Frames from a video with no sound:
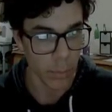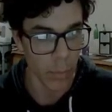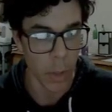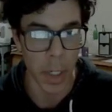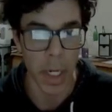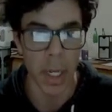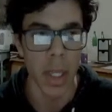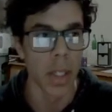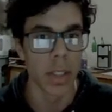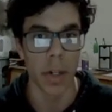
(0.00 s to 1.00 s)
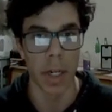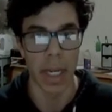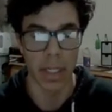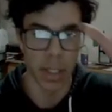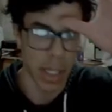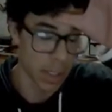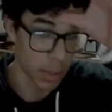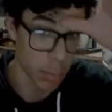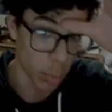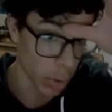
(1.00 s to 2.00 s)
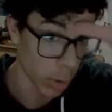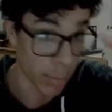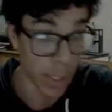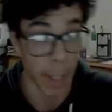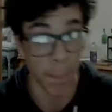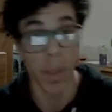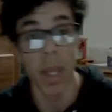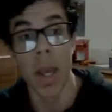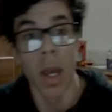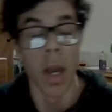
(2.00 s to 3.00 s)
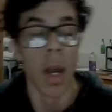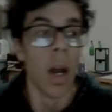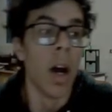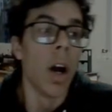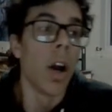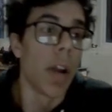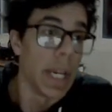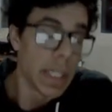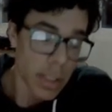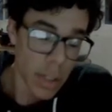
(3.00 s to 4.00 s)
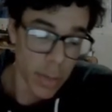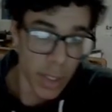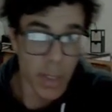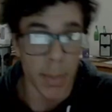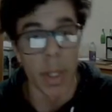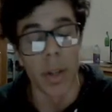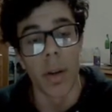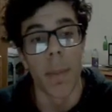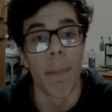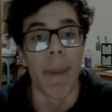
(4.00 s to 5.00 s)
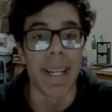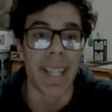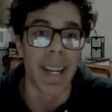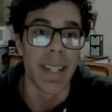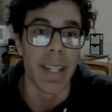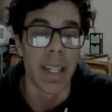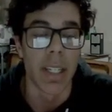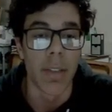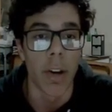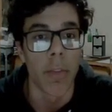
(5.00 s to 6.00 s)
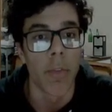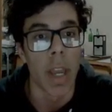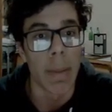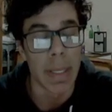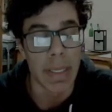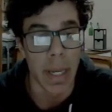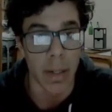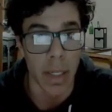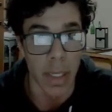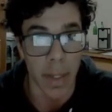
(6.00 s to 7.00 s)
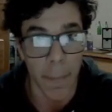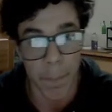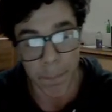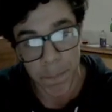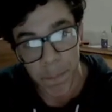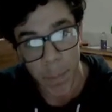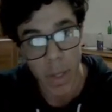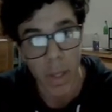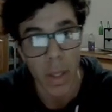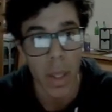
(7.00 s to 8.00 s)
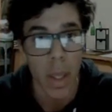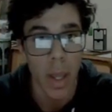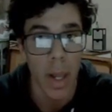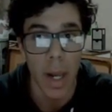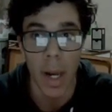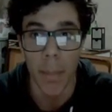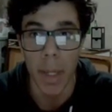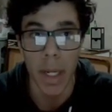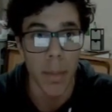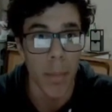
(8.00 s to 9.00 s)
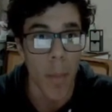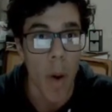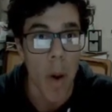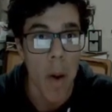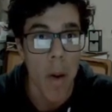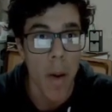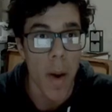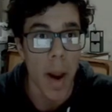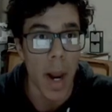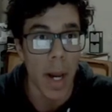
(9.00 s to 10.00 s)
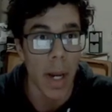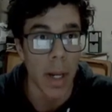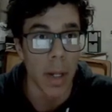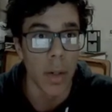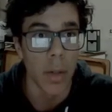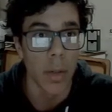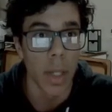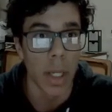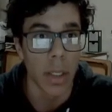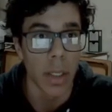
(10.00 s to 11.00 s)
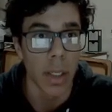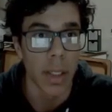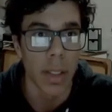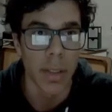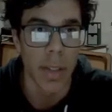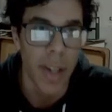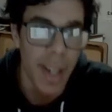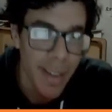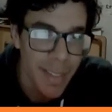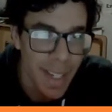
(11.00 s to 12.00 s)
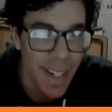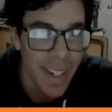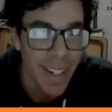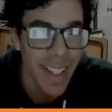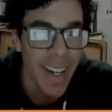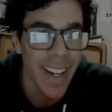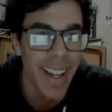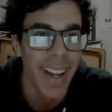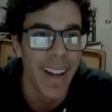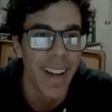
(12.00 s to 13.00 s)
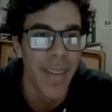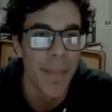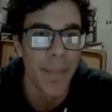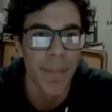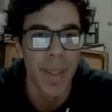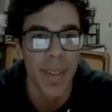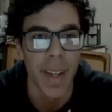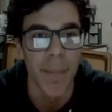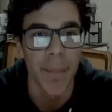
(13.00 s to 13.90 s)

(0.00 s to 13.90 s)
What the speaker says: Alright, sorry, I had to edit the board a little bit again. Alright, so the smothered mate technique is a very famous technique. In it, actually, sorry, I have to edit it again. Okay.